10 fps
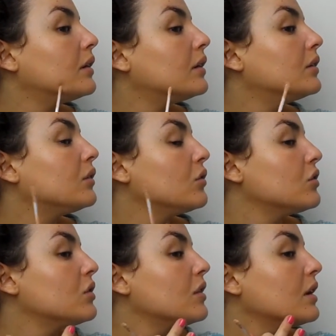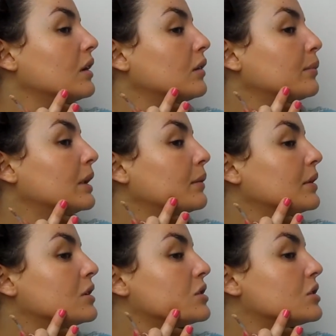And then onto that little
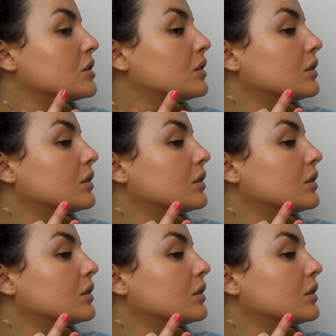blemish,